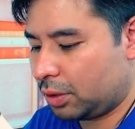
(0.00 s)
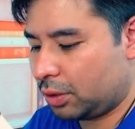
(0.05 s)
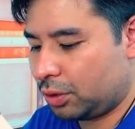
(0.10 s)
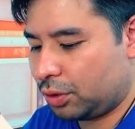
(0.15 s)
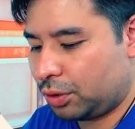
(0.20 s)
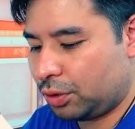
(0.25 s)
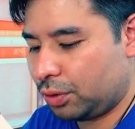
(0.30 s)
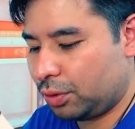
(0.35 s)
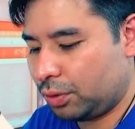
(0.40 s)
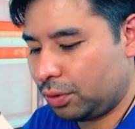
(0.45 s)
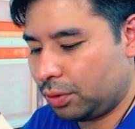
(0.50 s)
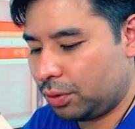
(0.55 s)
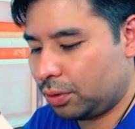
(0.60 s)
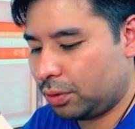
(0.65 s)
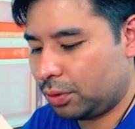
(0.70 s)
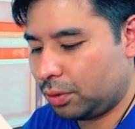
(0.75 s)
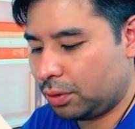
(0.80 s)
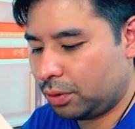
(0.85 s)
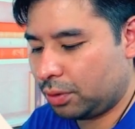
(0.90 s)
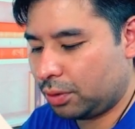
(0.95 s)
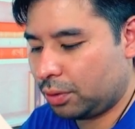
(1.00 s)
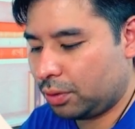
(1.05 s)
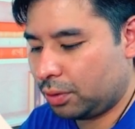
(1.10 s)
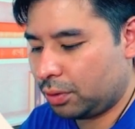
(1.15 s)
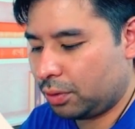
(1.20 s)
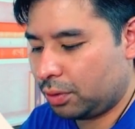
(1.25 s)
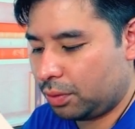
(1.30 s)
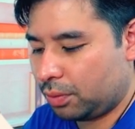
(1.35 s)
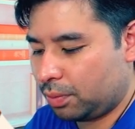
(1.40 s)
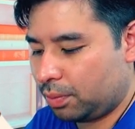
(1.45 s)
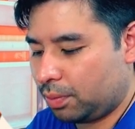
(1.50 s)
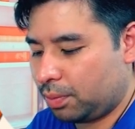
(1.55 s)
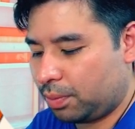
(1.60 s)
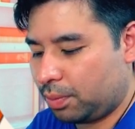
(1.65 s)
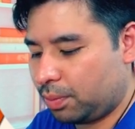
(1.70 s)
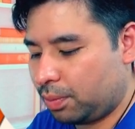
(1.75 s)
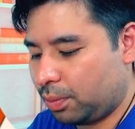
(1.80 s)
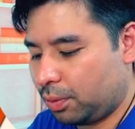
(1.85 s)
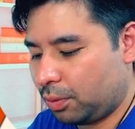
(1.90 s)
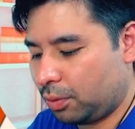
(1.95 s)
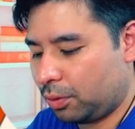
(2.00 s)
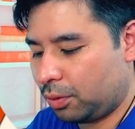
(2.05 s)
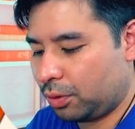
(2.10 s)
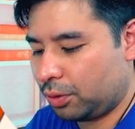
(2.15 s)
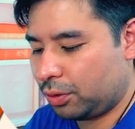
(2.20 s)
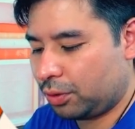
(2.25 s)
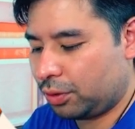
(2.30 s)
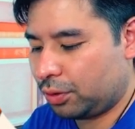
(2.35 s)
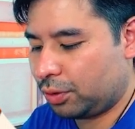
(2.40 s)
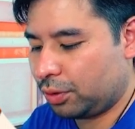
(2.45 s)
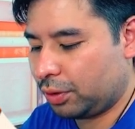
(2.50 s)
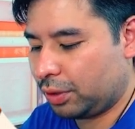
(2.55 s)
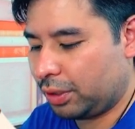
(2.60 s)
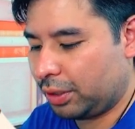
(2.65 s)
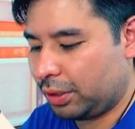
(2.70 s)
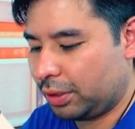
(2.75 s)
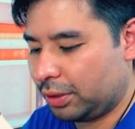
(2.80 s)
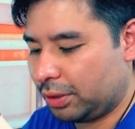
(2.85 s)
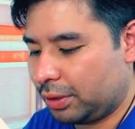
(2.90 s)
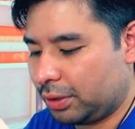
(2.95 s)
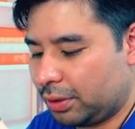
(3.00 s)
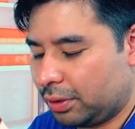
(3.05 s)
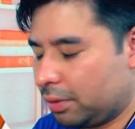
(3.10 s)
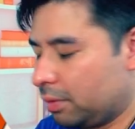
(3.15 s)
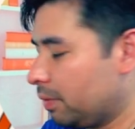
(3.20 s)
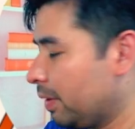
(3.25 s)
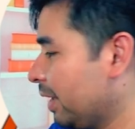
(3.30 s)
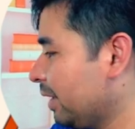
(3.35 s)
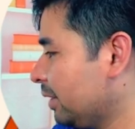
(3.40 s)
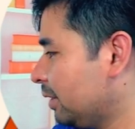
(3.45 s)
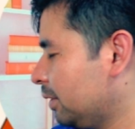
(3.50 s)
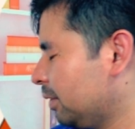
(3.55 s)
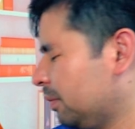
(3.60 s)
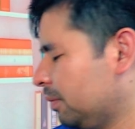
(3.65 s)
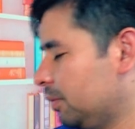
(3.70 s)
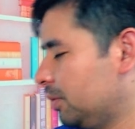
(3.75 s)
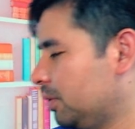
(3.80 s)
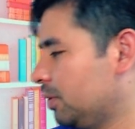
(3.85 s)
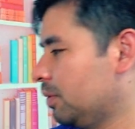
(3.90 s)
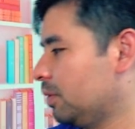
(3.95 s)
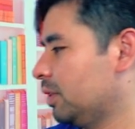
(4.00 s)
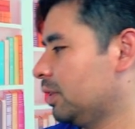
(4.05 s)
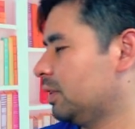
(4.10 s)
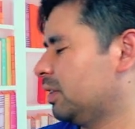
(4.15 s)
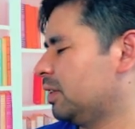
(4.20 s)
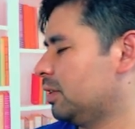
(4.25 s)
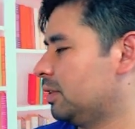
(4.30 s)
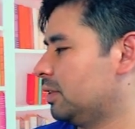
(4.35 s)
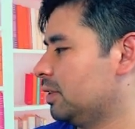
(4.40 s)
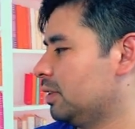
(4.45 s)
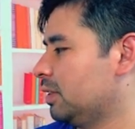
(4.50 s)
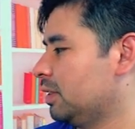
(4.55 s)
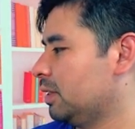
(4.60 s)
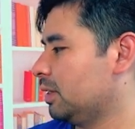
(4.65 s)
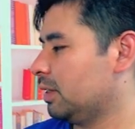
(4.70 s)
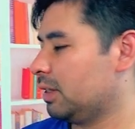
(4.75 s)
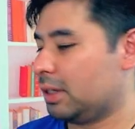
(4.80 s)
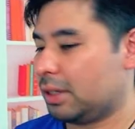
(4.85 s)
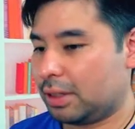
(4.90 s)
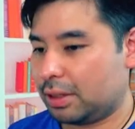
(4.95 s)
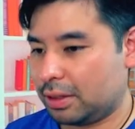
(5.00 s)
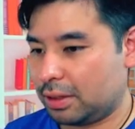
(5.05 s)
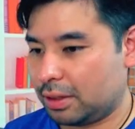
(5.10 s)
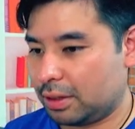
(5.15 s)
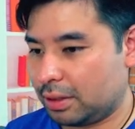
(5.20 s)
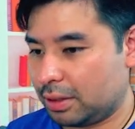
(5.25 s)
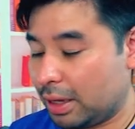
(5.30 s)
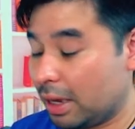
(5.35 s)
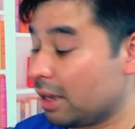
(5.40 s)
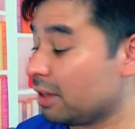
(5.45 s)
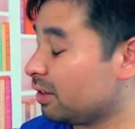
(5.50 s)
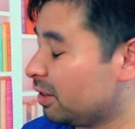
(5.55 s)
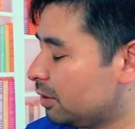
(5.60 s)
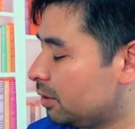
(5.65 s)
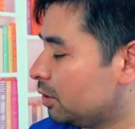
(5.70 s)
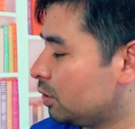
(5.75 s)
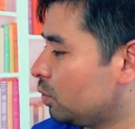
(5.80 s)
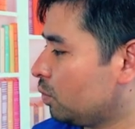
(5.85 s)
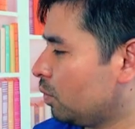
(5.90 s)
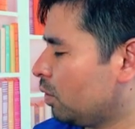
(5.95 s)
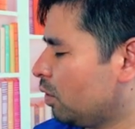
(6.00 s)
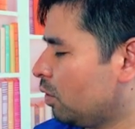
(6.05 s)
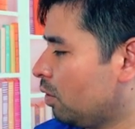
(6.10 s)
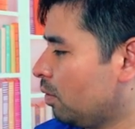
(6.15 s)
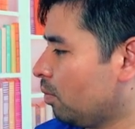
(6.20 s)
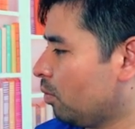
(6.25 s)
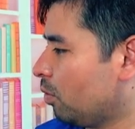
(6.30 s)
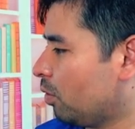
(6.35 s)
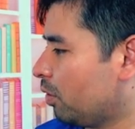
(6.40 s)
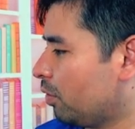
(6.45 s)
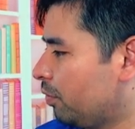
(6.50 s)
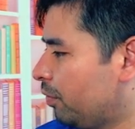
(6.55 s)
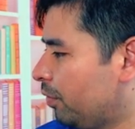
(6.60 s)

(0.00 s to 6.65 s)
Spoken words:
to Portuguese, right? So this is one homework